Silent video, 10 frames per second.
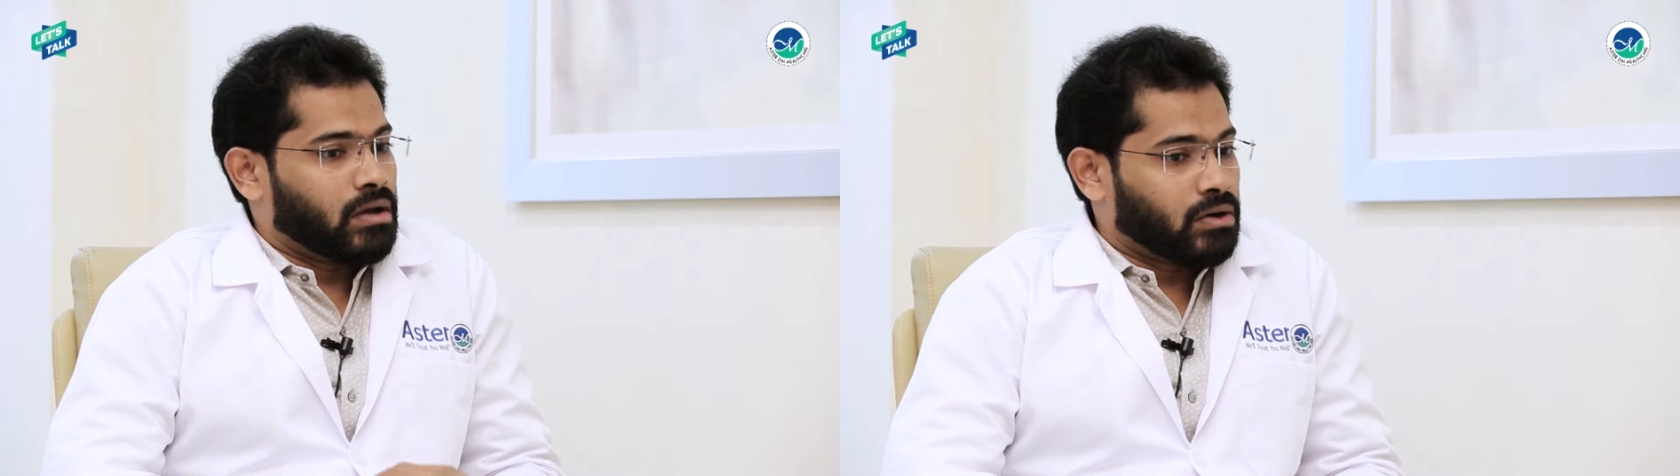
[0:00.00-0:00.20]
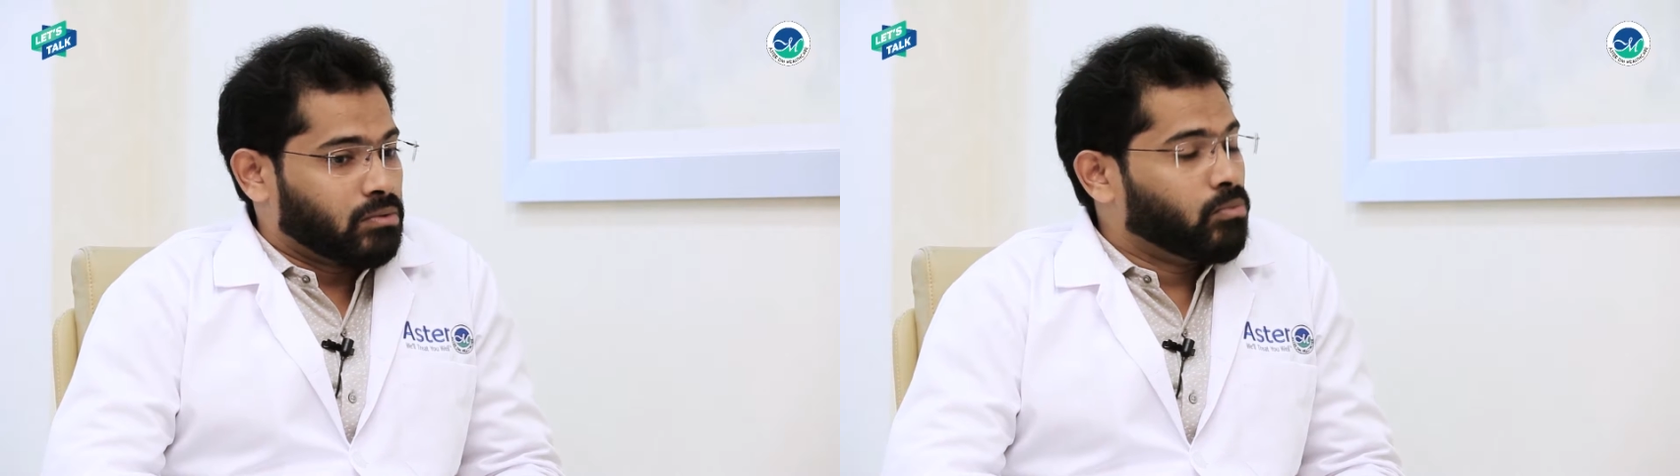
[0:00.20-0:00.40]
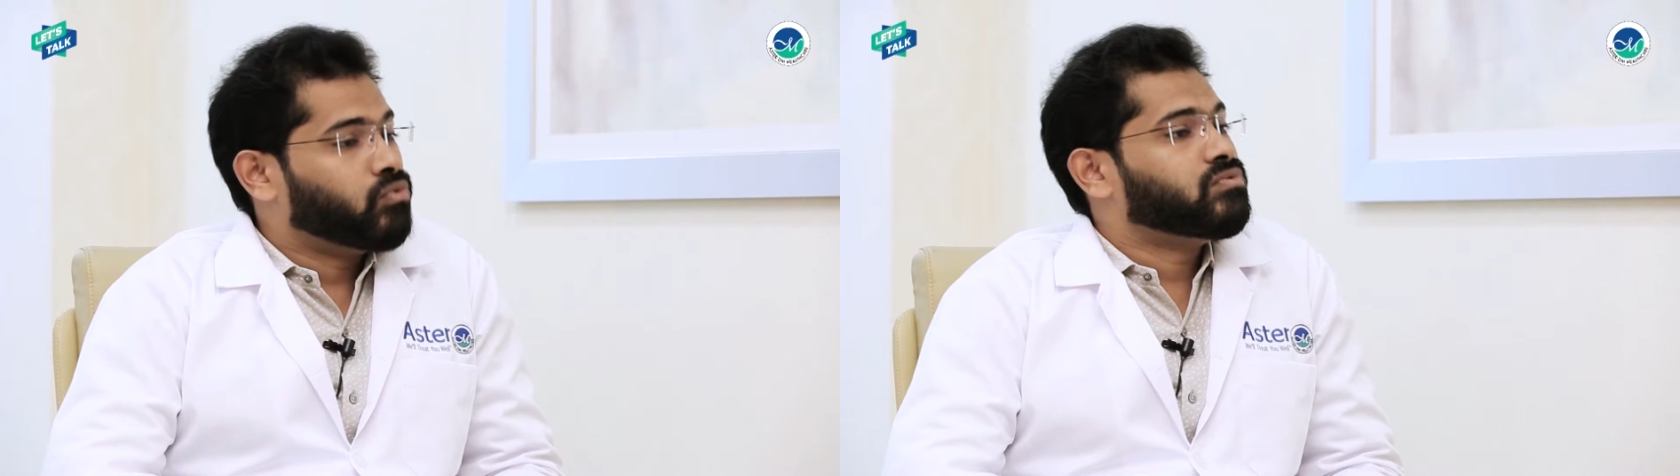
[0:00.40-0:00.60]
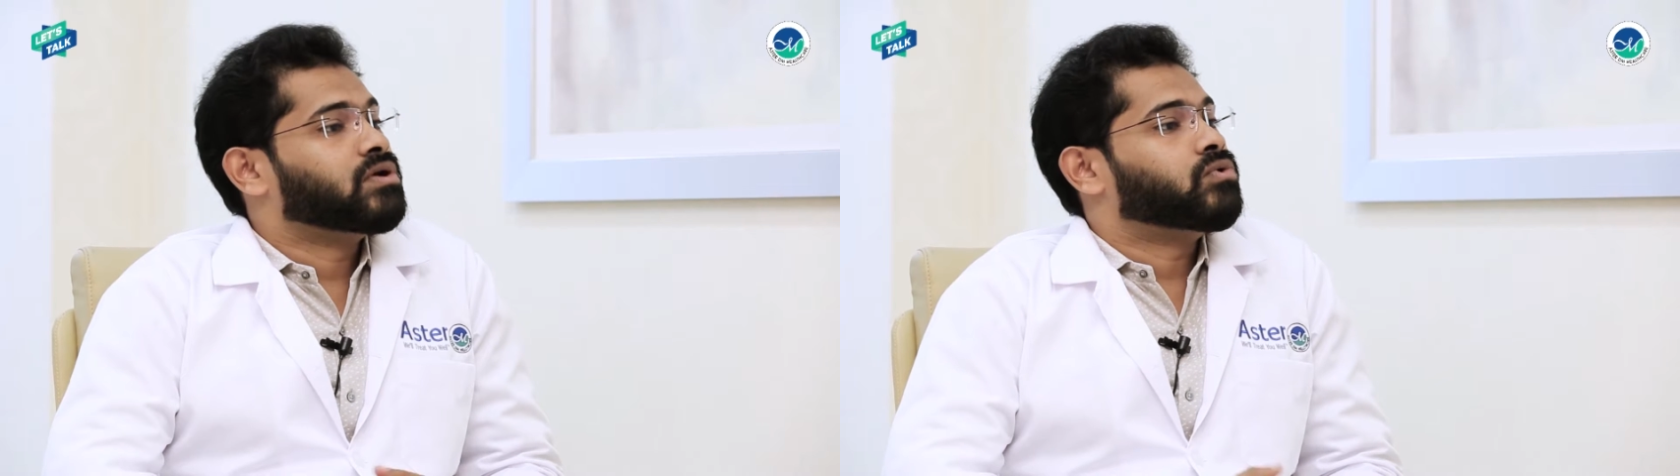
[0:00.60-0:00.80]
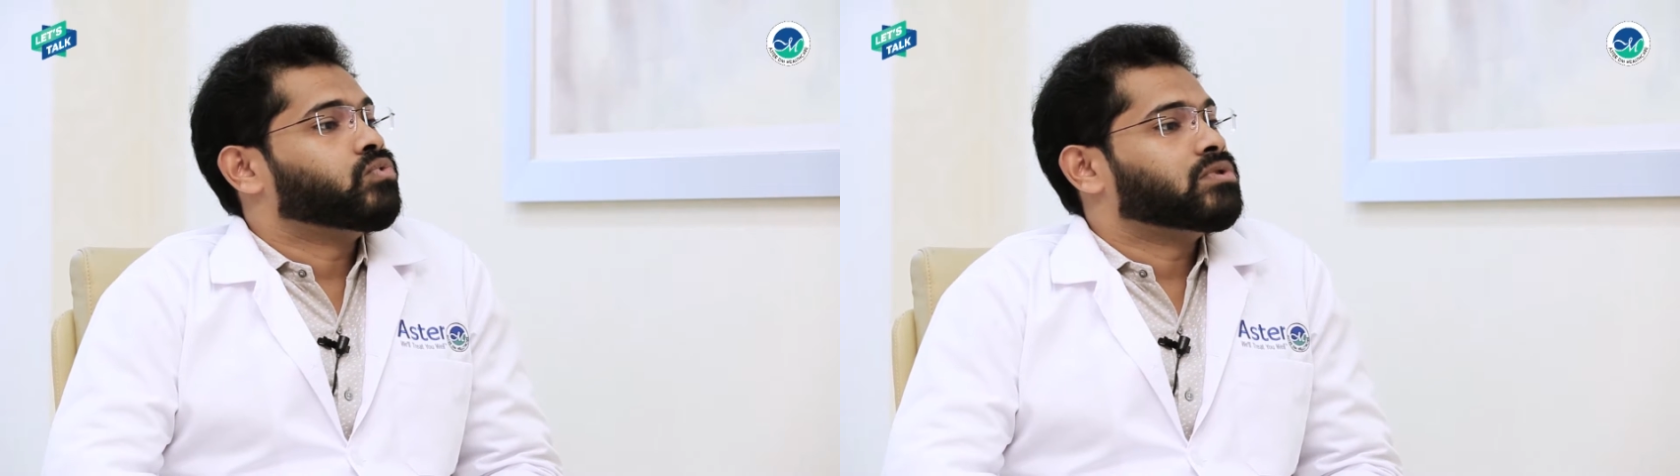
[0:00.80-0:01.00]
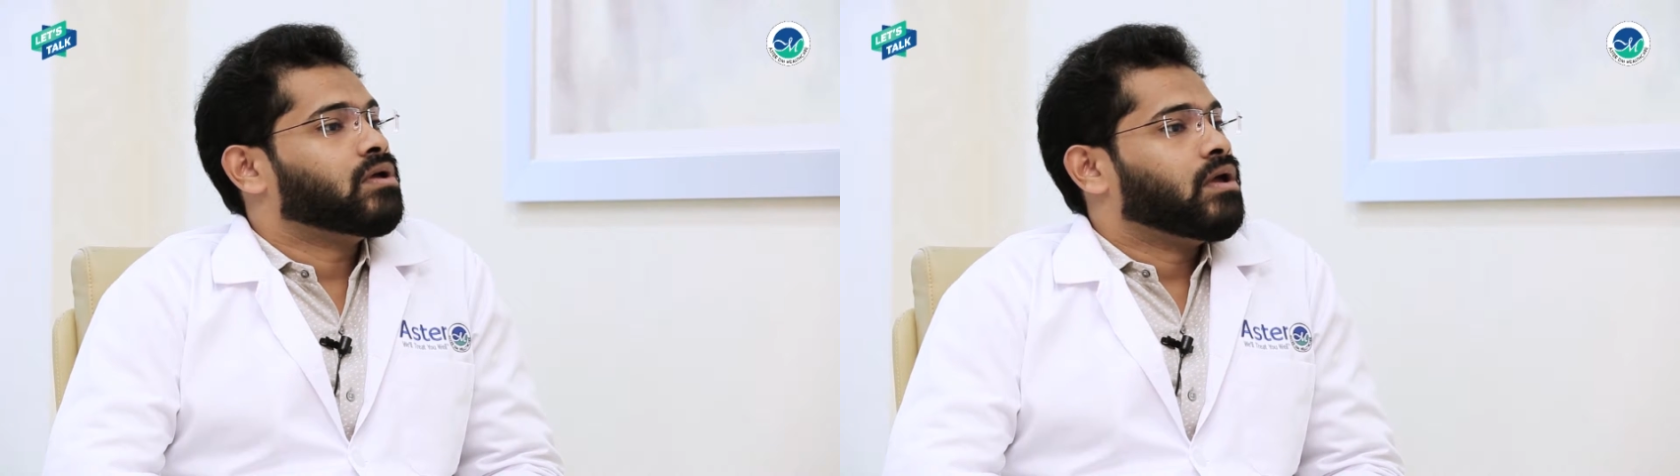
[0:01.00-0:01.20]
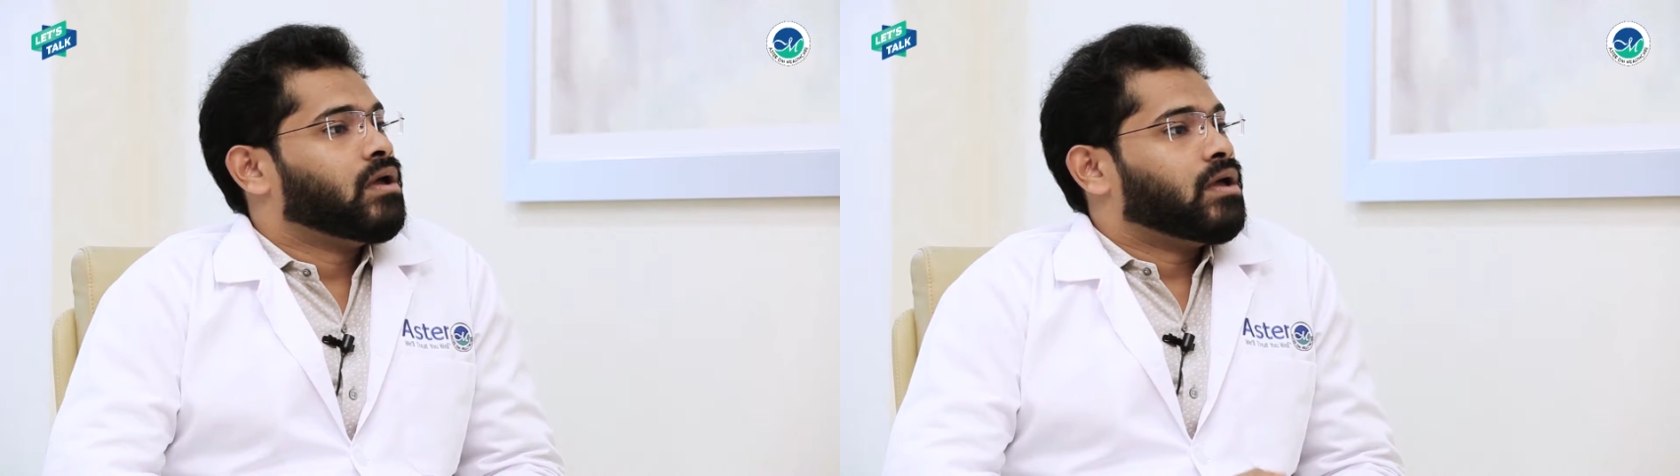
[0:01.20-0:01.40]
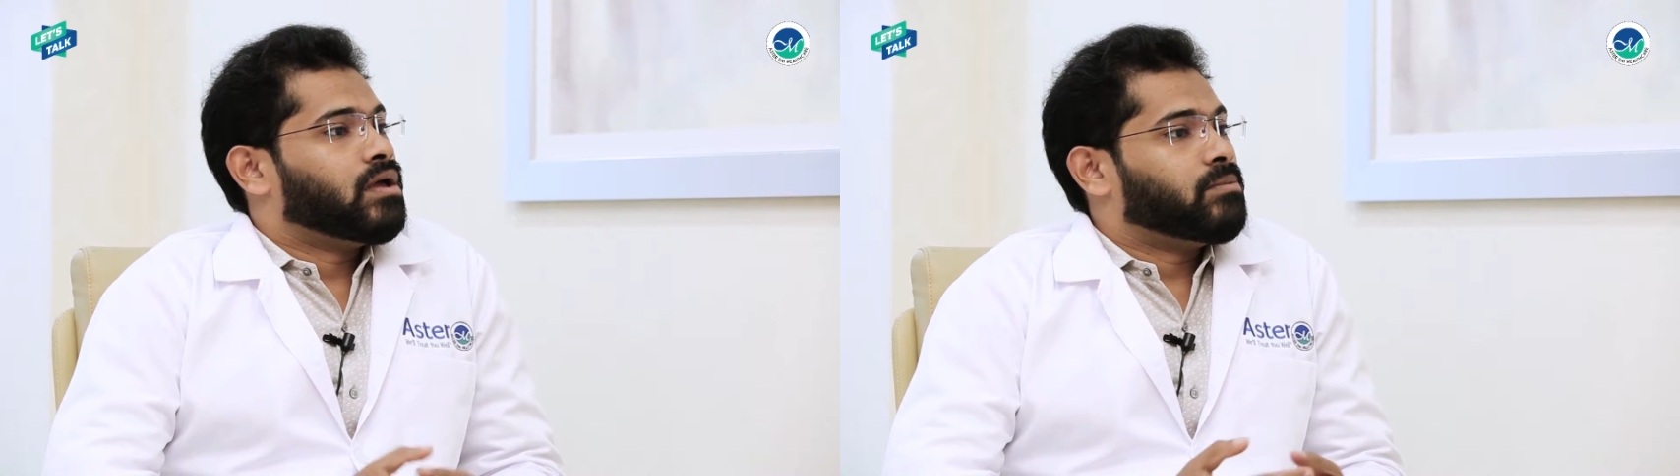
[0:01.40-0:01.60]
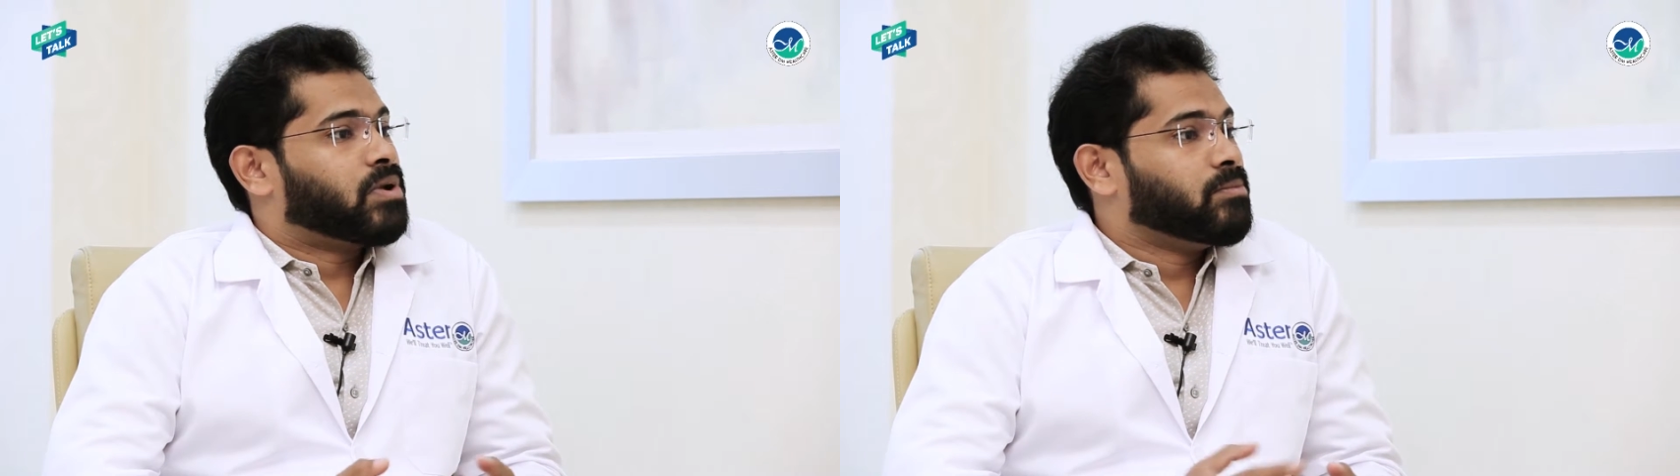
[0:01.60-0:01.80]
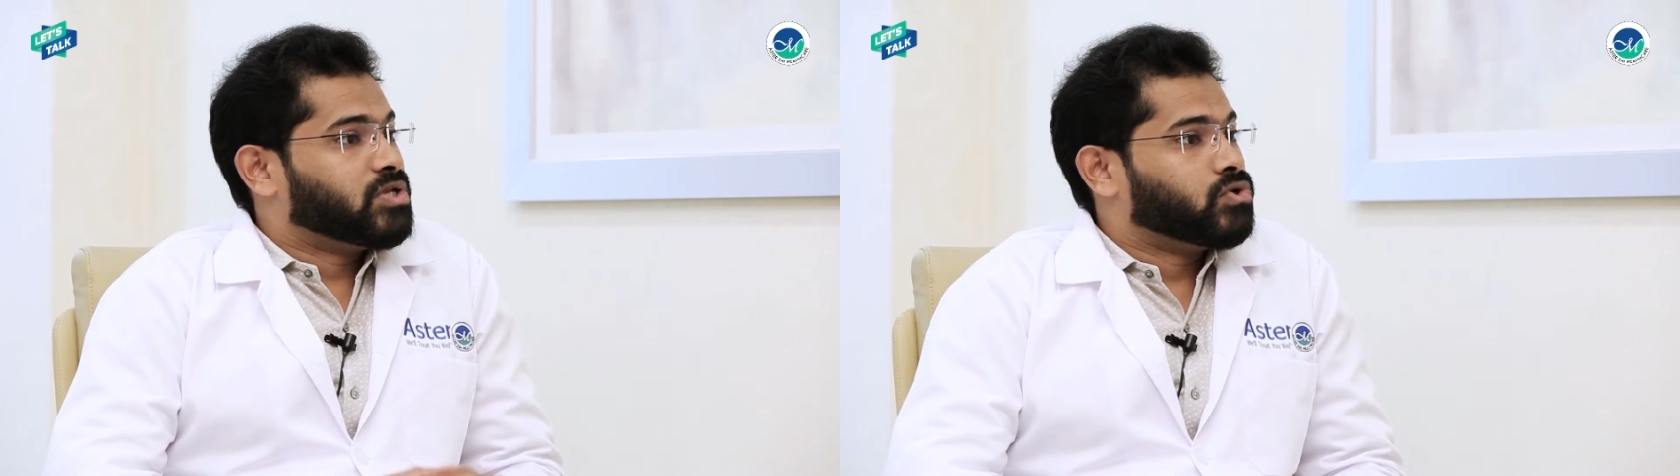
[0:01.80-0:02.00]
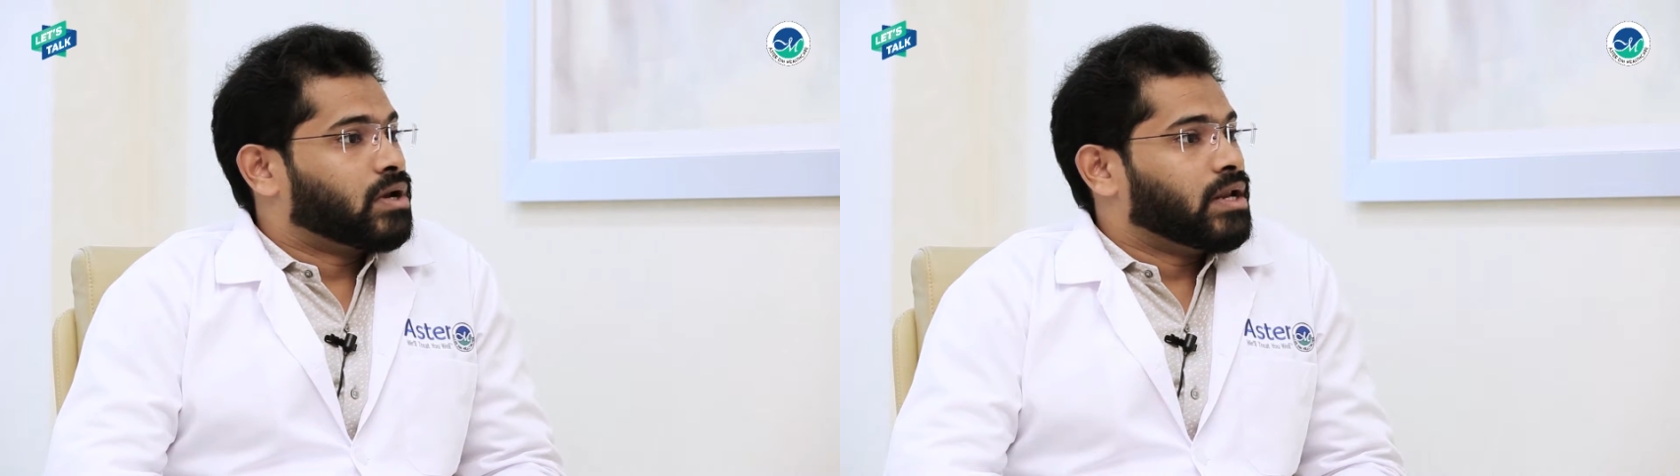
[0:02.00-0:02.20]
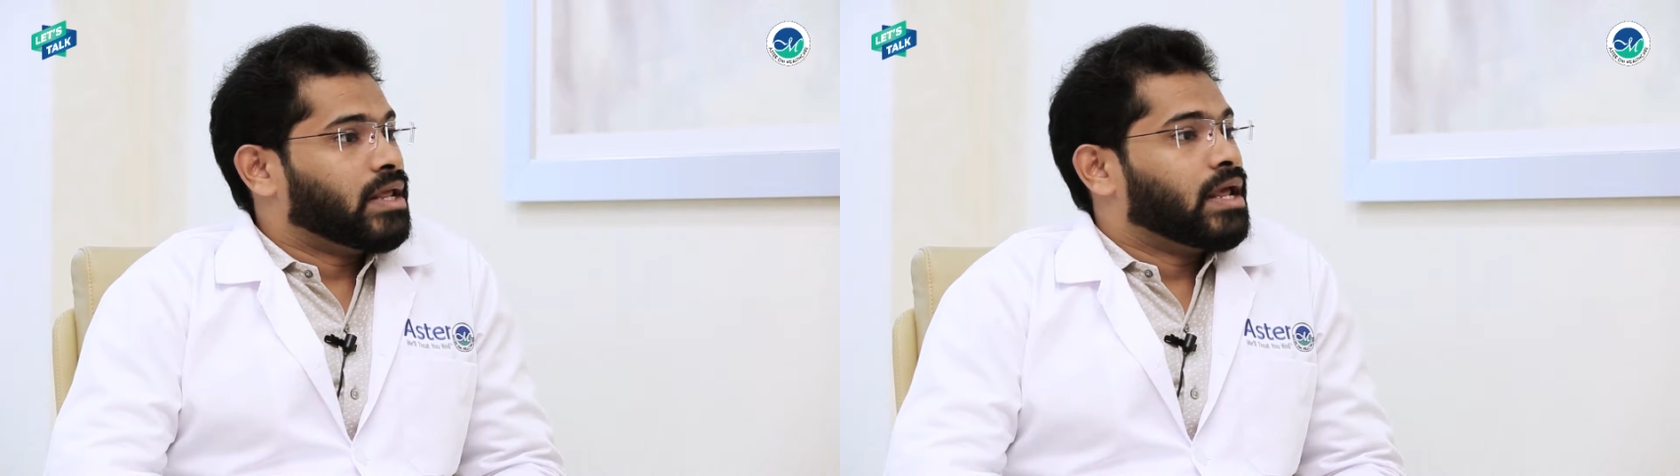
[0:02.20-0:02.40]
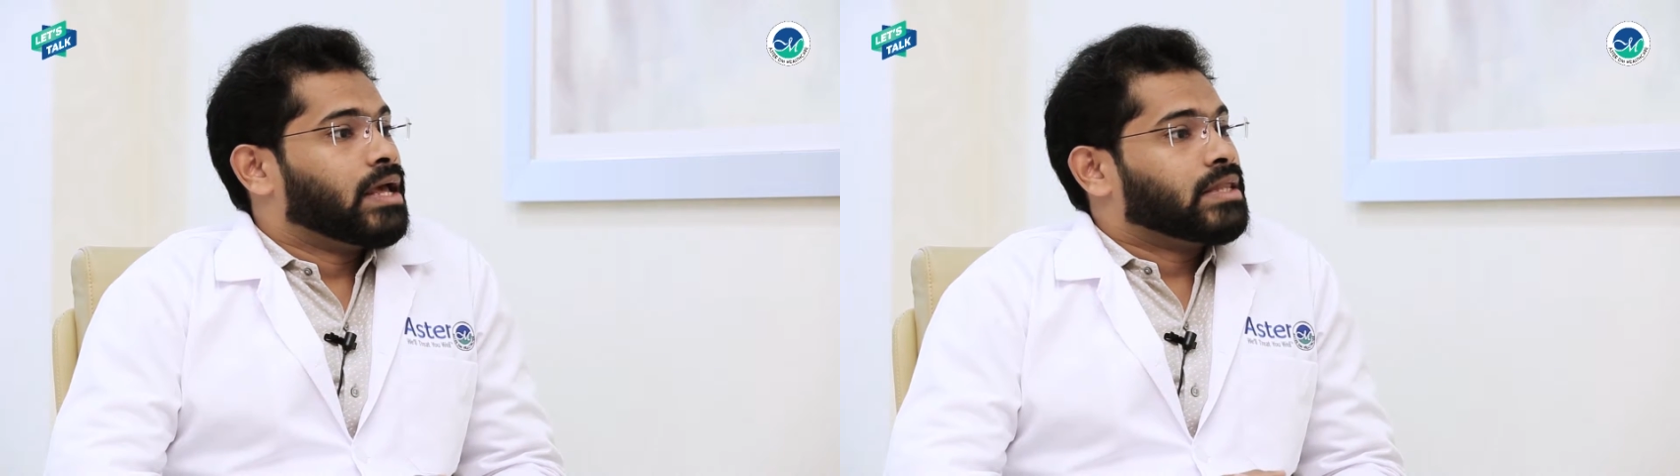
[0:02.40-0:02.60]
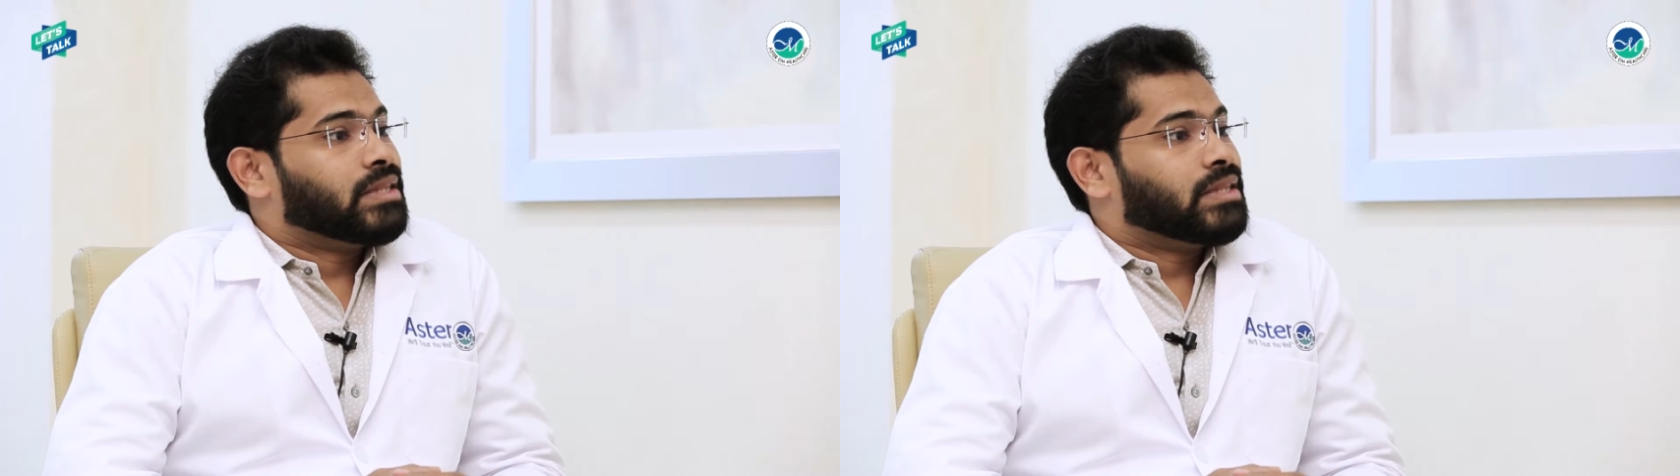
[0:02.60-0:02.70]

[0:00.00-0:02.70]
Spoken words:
remove the tooth prematurely,